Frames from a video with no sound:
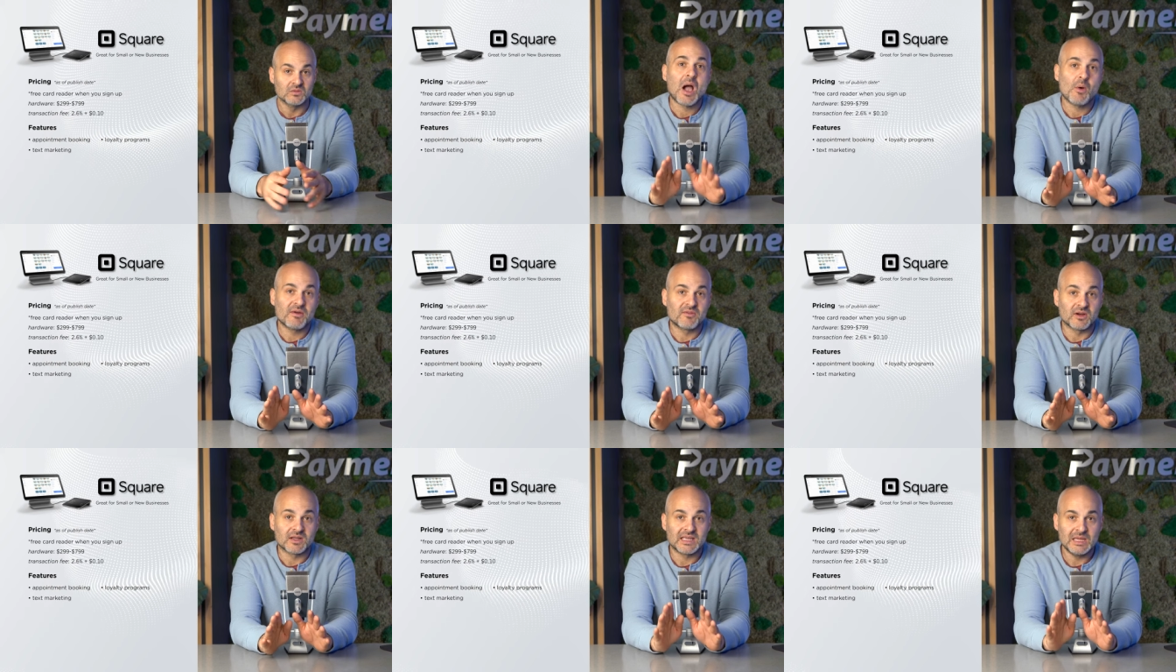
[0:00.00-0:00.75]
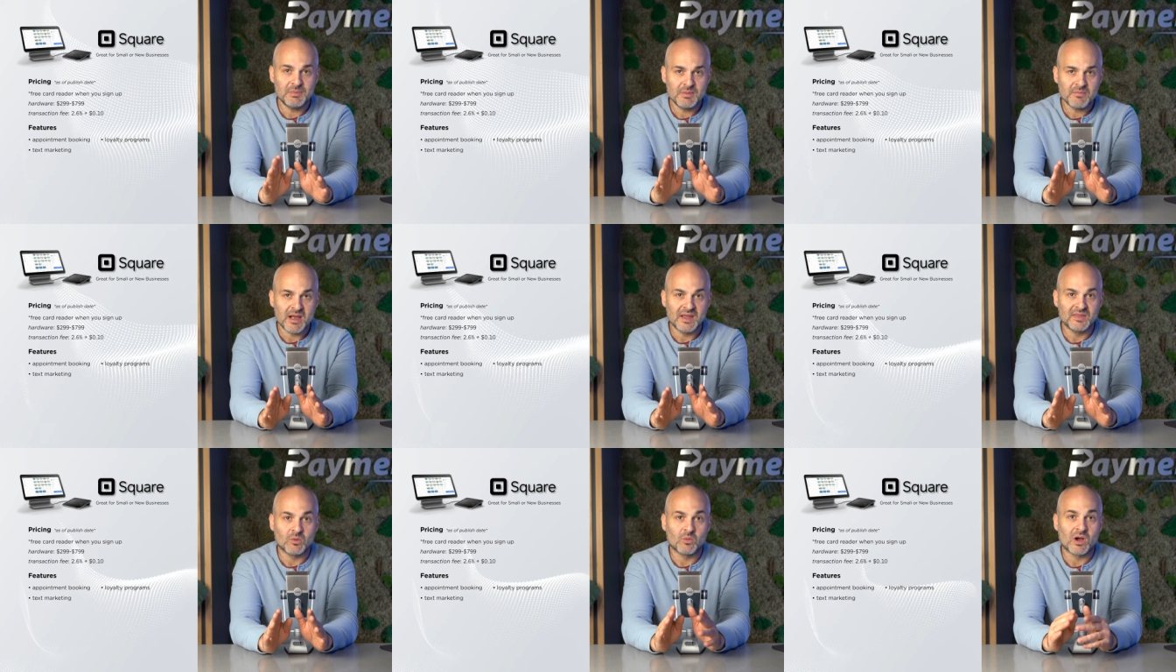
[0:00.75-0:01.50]
However, keep in
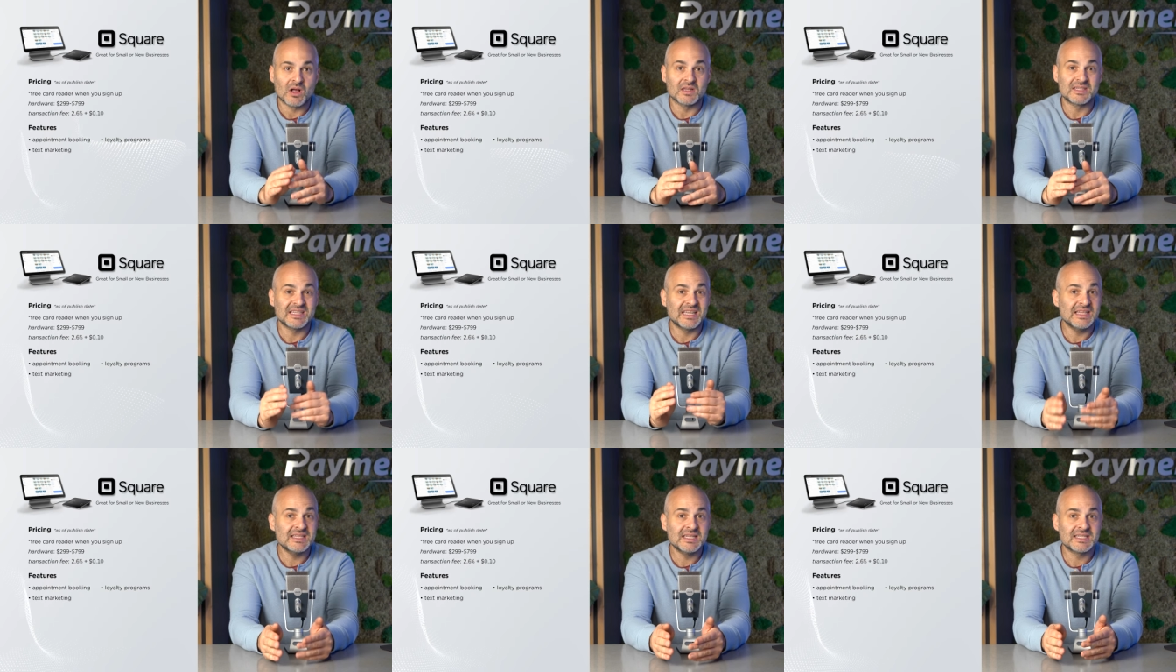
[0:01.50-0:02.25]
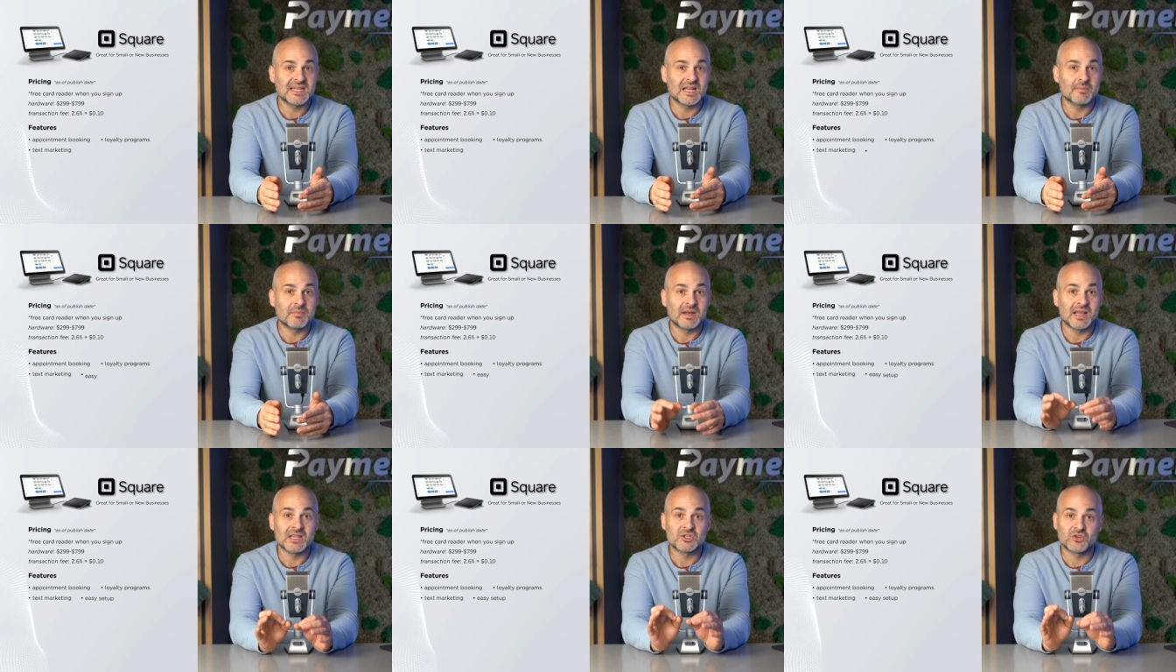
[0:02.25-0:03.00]
mind that while it's easy to set up and
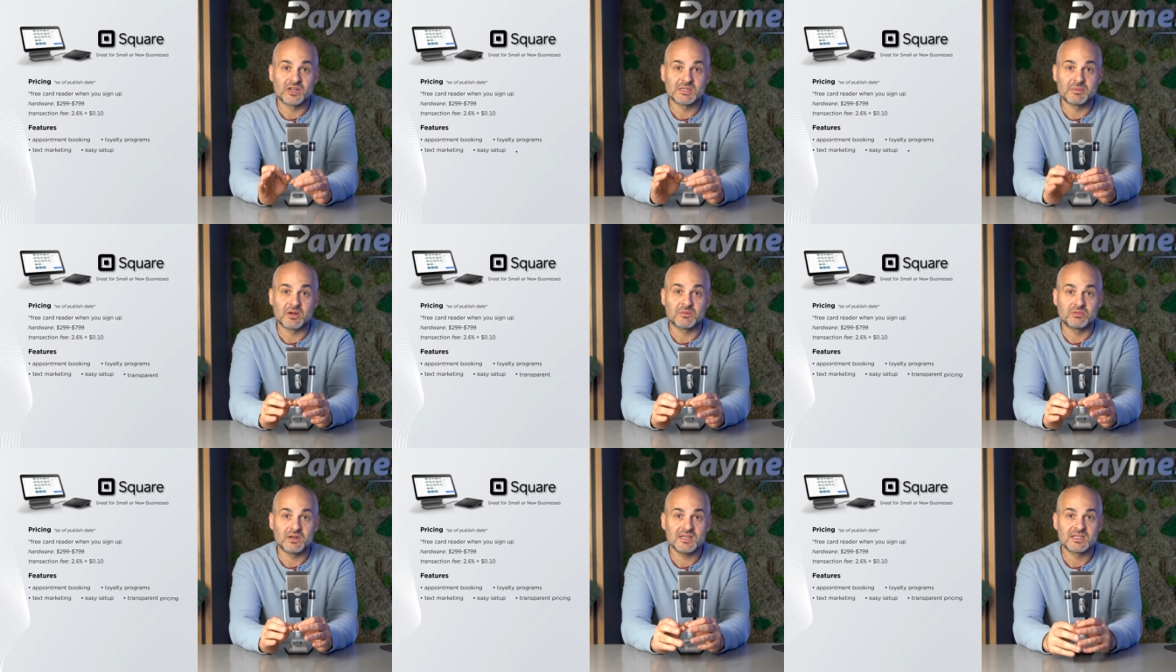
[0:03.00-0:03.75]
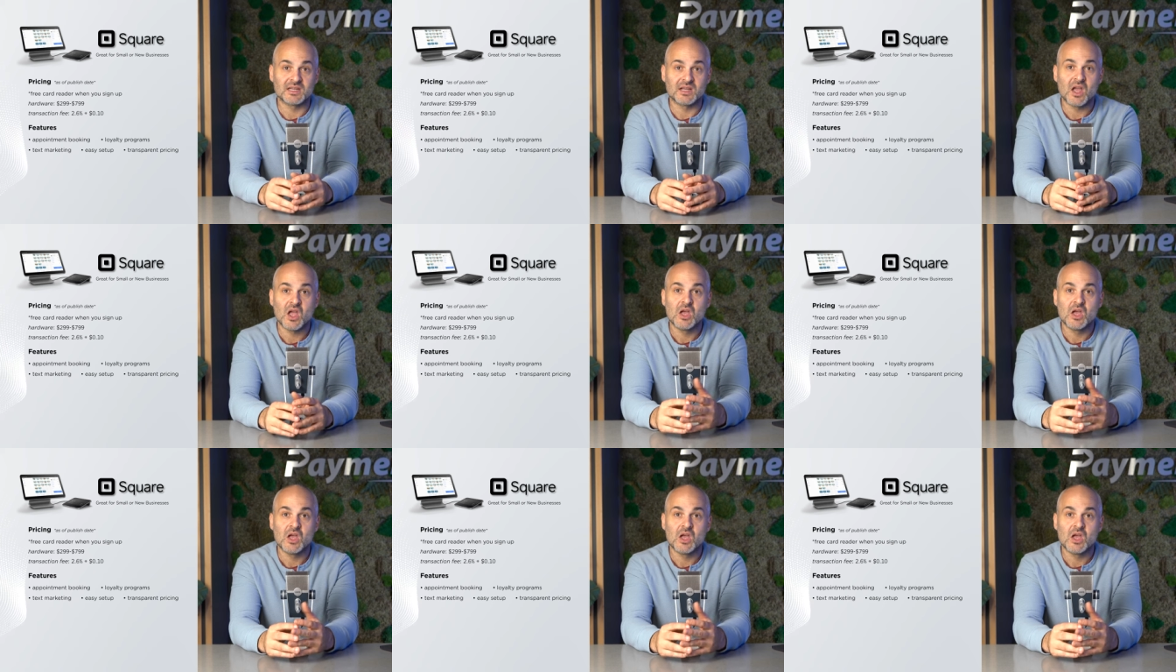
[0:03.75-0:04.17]
has transparent pricing,